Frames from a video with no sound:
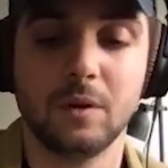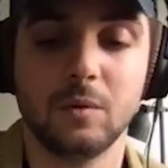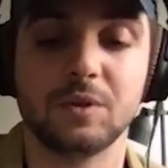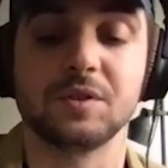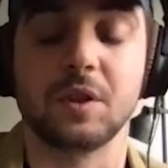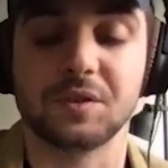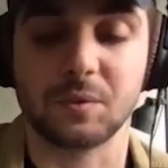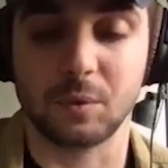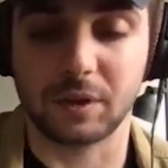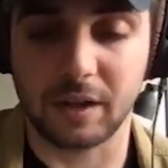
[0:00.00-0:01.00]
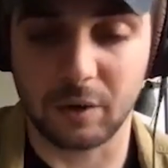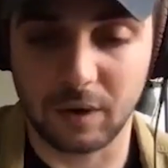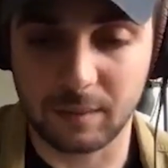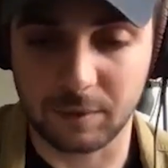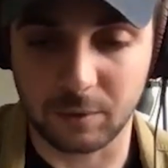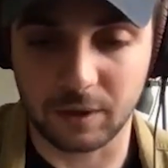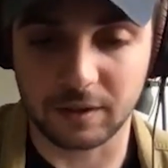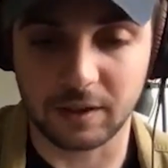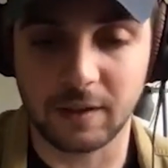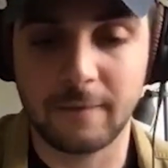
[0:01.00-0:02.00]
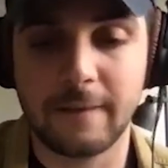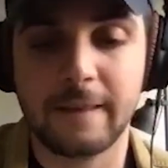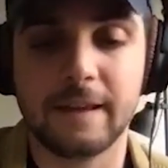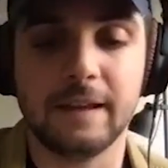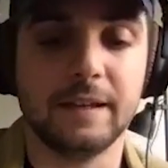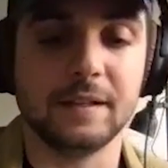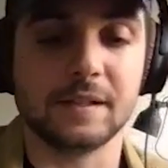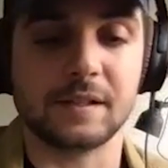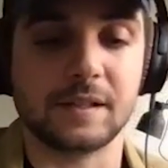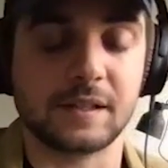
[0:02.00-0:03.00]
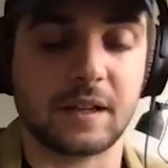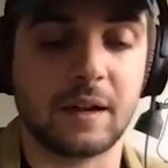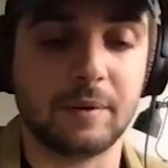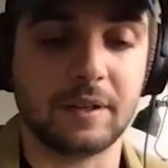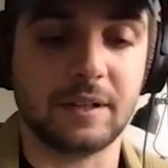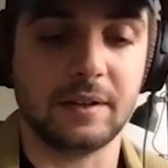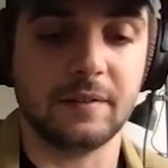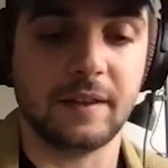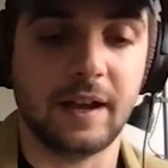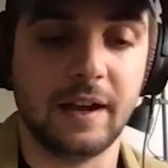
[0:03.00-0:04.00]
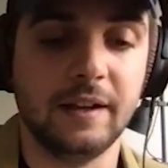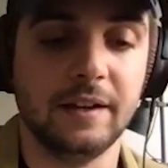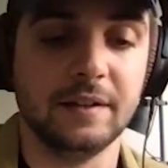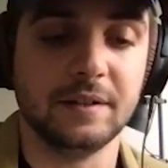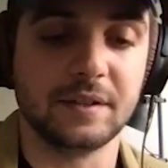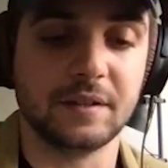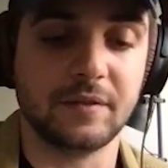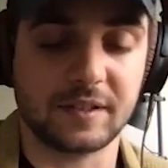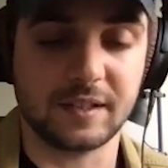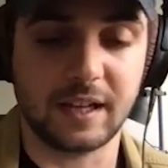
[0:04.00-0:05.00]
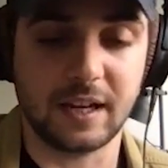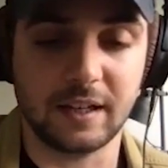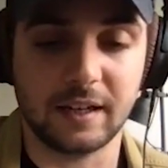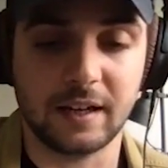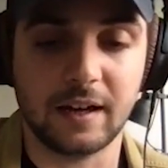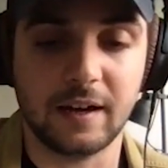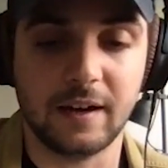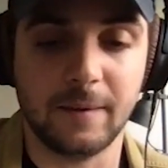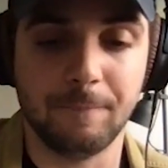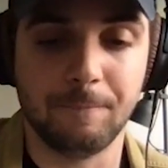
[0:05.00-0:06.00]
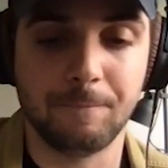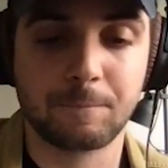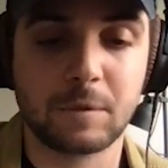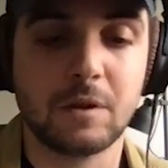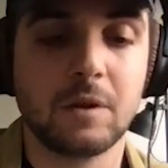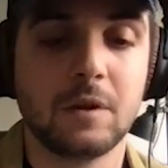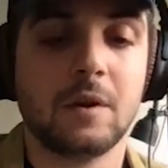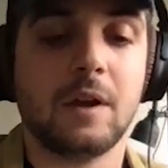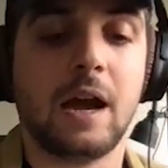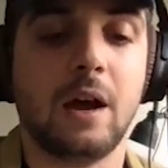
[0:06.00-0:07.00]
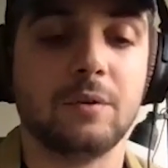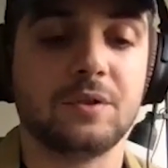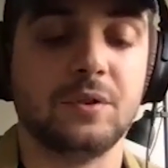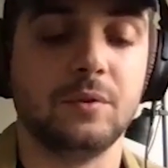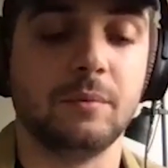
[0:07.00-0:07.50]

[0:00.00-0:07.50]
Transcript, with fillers: which is also working incredibly quickly, is a company that is investigating how to